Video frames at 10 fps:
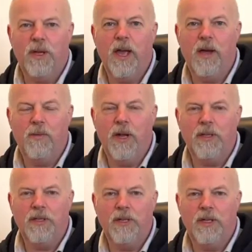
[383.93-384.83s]
I can't
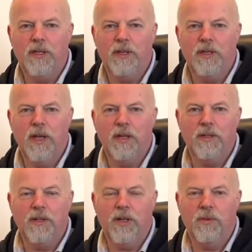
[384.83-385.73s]
wait to see the
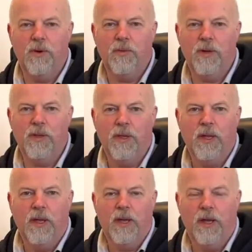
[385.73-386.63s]
designs that you come up with,
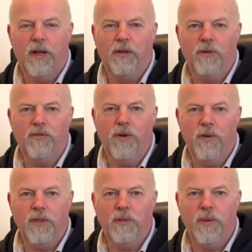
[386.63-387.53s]
and I'll look
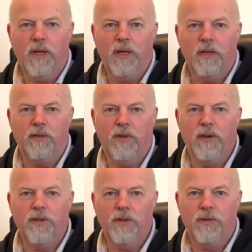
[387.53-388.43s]
forward to making it
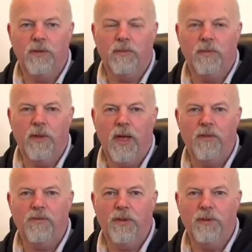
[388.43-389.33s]
very soon.
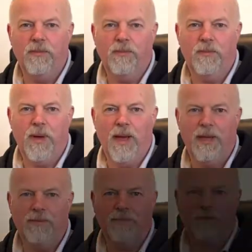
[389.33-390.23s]
Have fun. Bye.